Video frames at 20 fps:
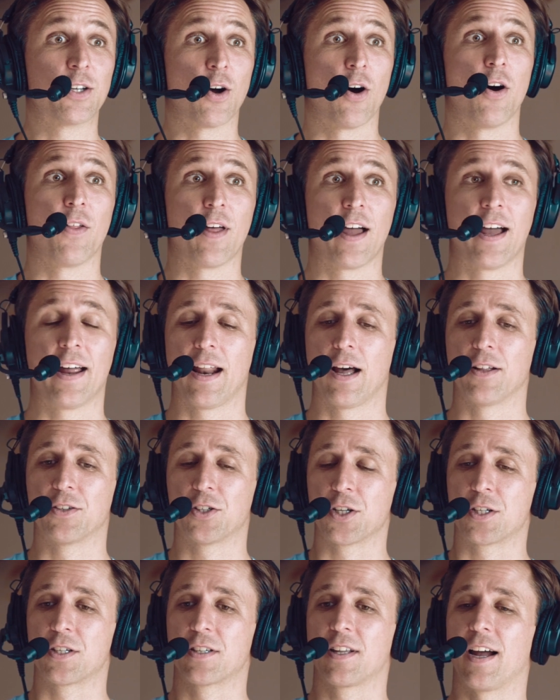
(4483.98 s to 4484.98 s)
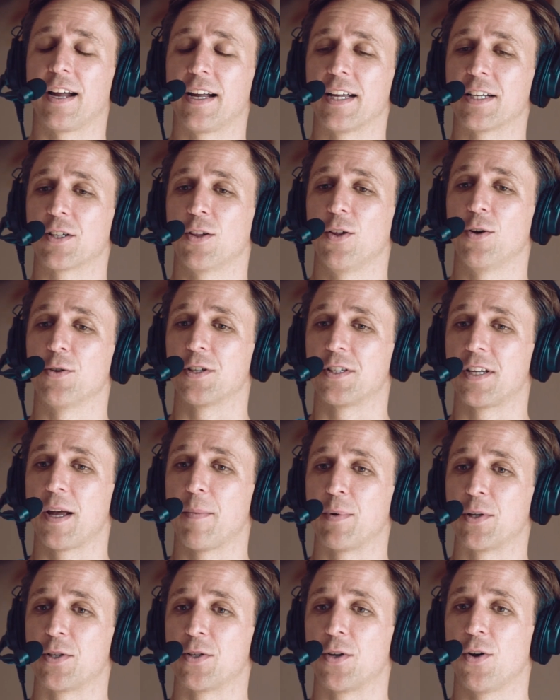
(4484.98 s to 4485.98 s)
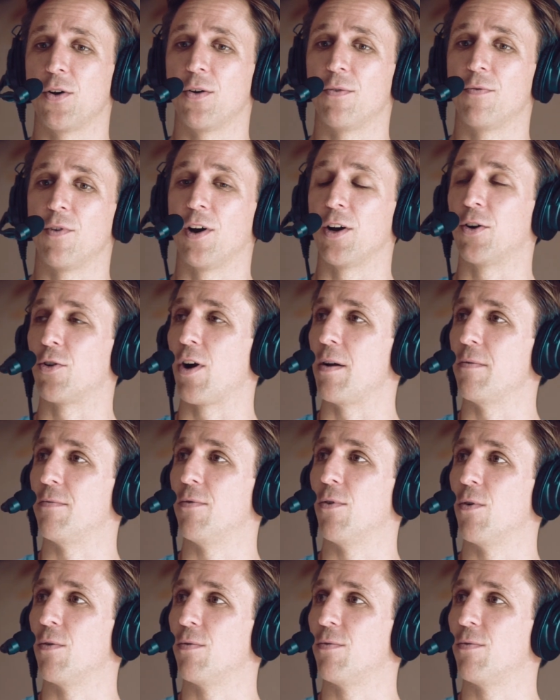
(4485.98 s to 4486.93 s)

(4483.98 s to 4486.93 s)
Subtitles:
to all that. And I'll just, I guess, close this episode. Very grateful